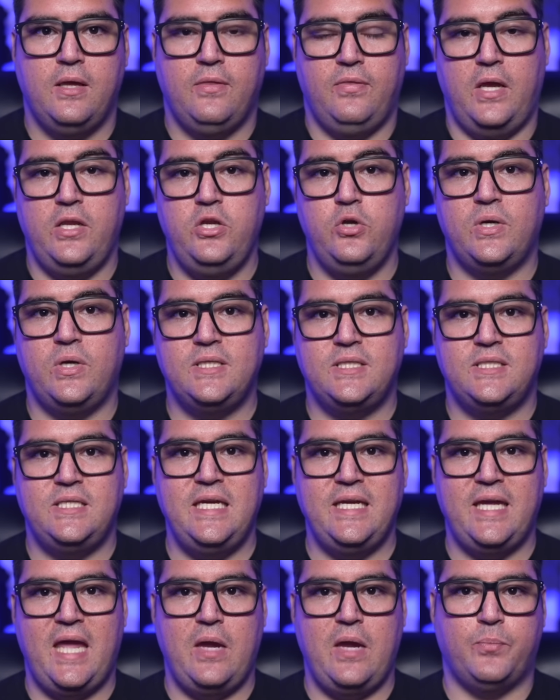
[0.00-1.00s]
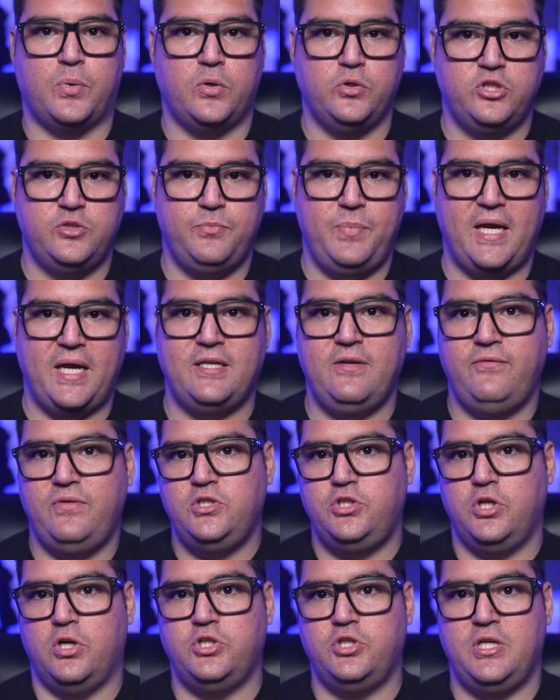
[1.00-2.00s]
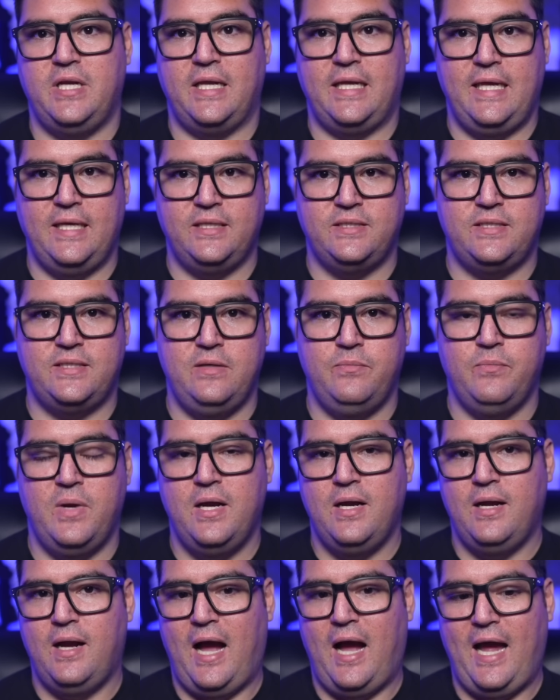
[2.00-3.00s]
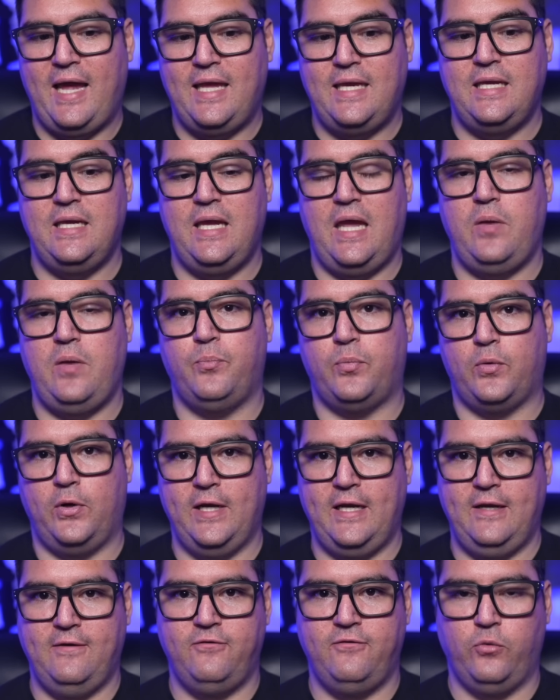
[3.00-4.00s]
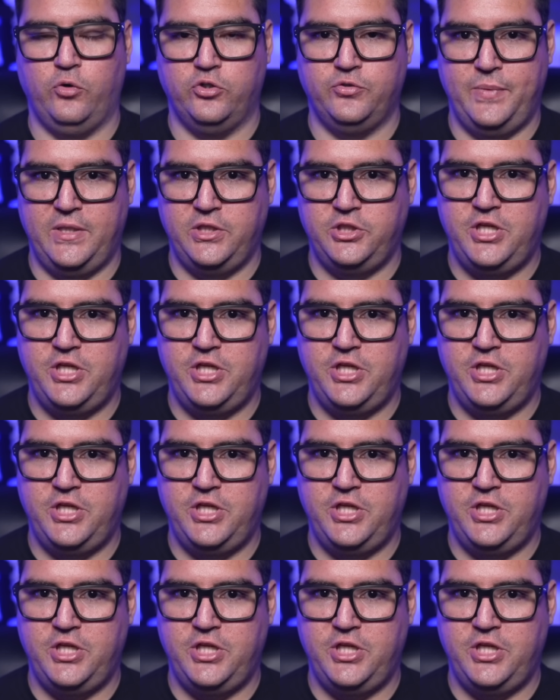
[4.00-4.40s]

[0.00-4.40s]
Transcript: then you can seek a prospective injunction against them, i.e., a pre enforcement